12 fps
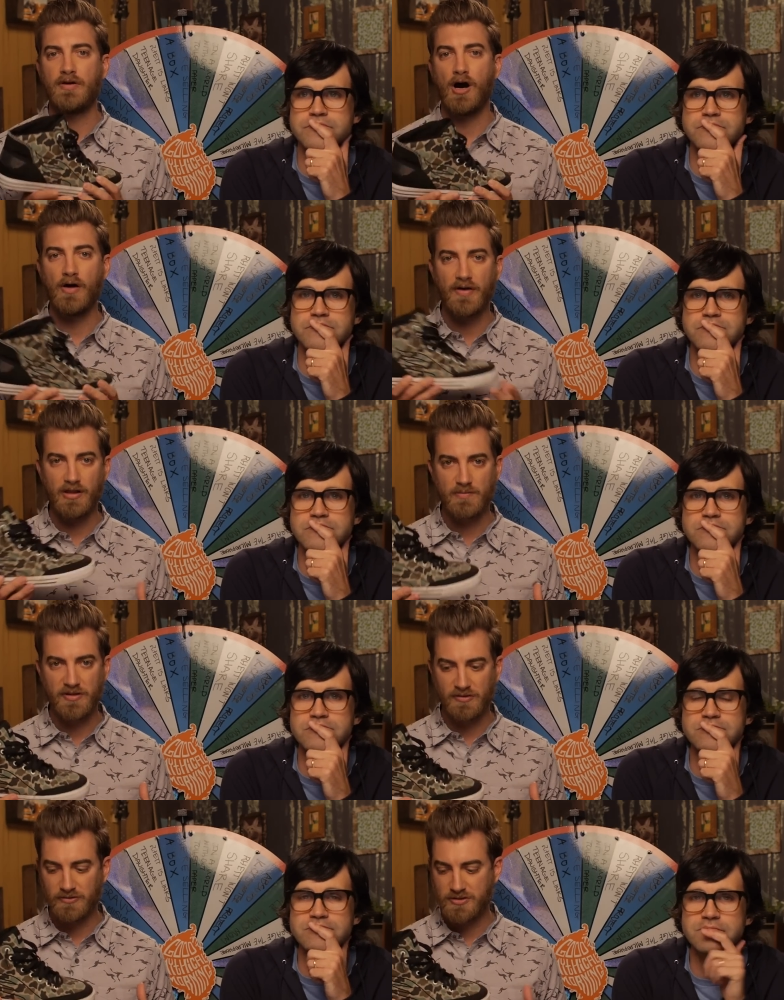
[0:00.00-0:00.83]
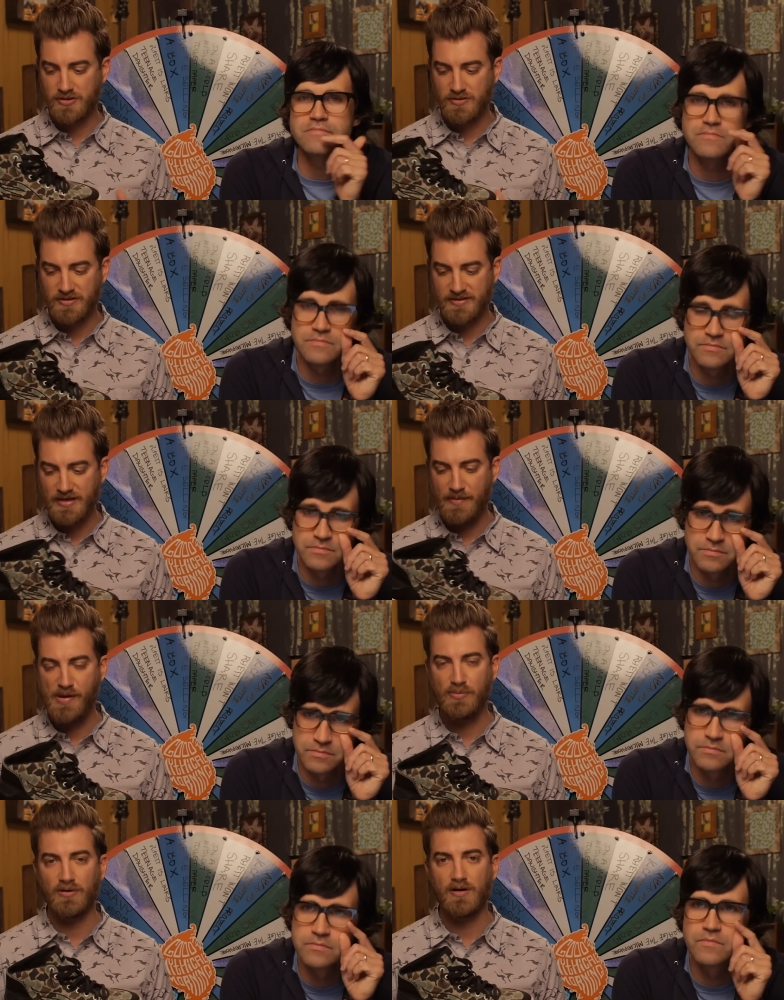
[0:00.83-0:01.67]
Speaker 1: all the other mythical shoes is that
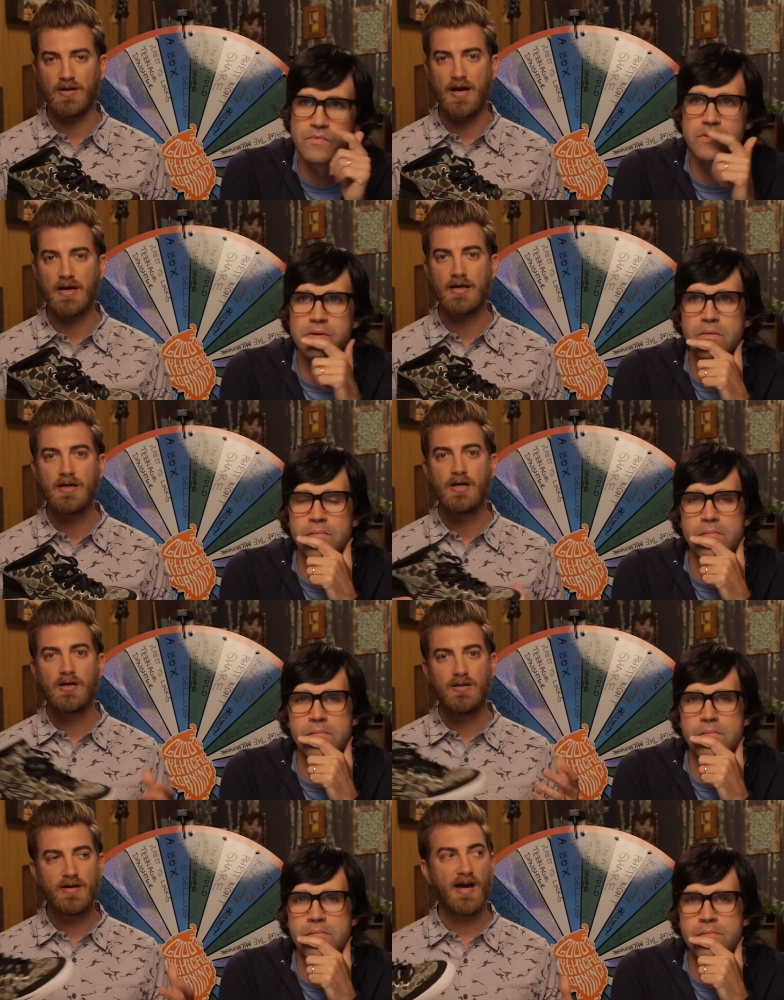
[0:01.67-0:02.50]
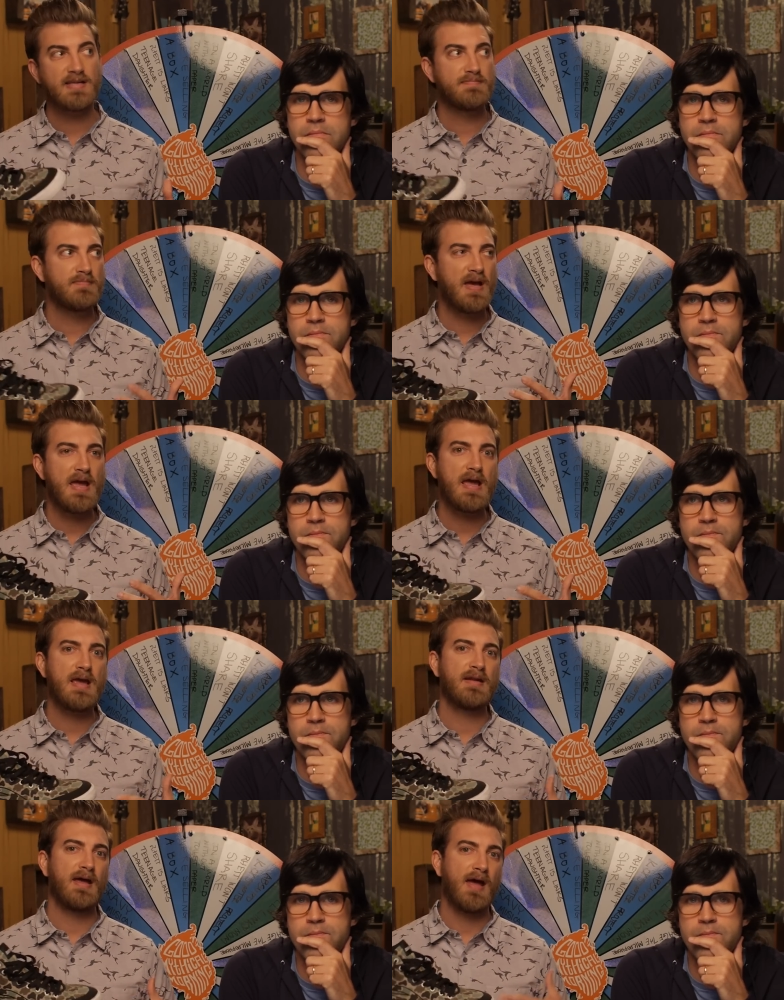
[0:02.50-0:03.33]
people are like, you guys
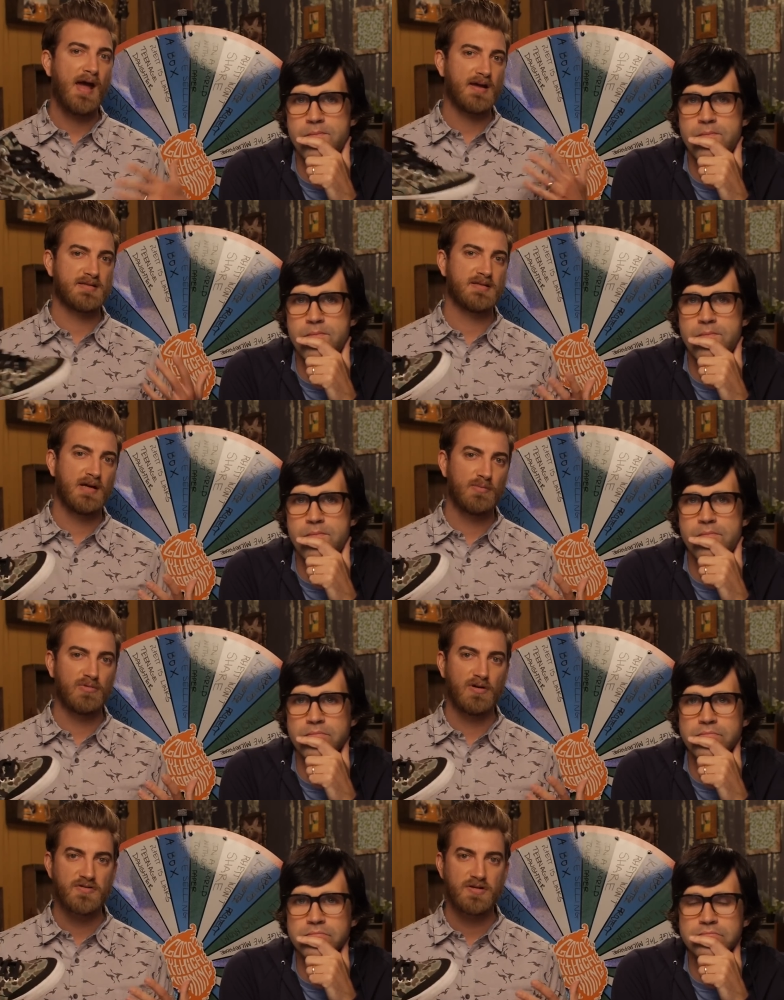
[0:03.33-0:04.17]
made X number of